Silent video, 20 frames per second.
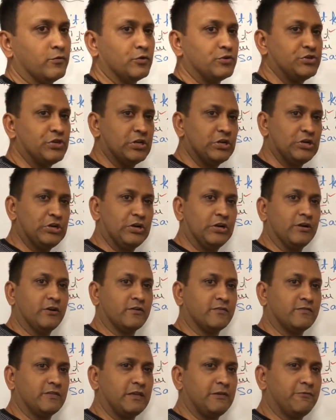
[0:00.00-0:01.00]
So dear
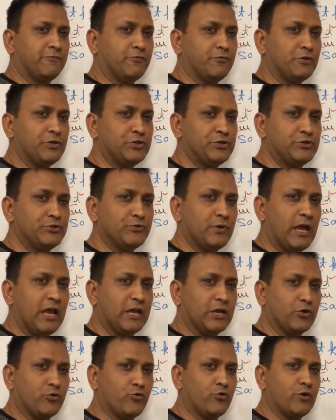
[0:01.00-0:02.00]
learners, if we do
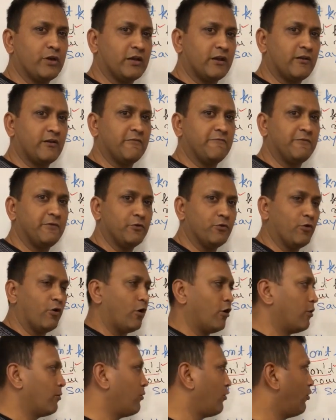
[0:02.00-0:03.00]
a quick review
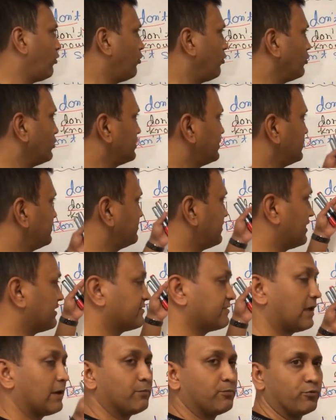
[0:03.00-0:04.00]
of all these
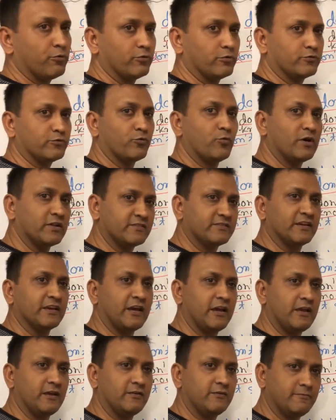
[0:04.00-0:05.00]
examples once
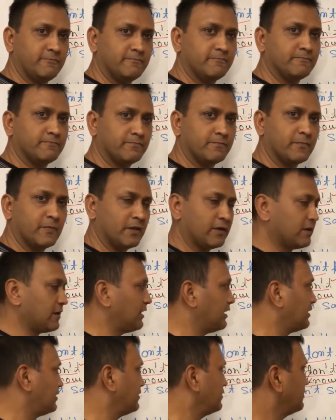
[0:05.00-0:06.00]
again,
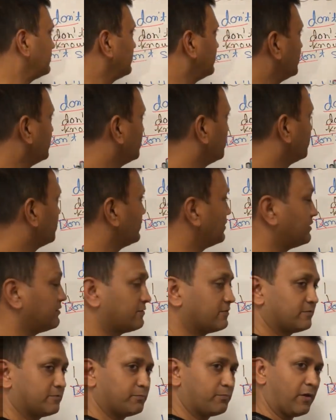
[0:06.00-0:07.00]
okay,
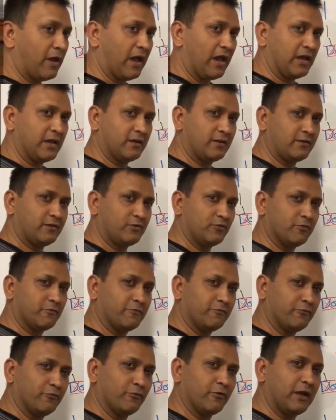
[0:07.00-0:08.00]
please pay
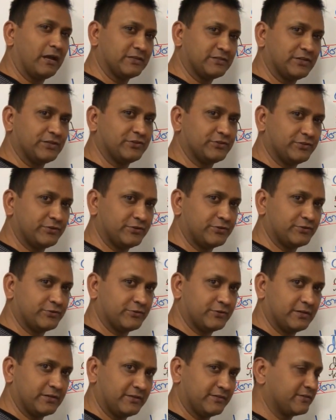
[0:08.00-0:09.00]
your full attention
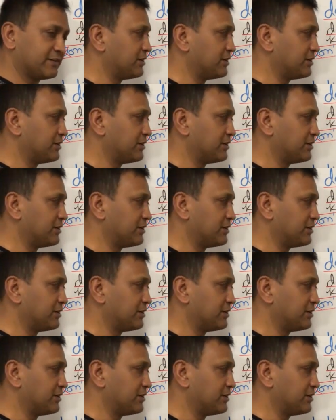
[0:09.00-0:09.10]
to the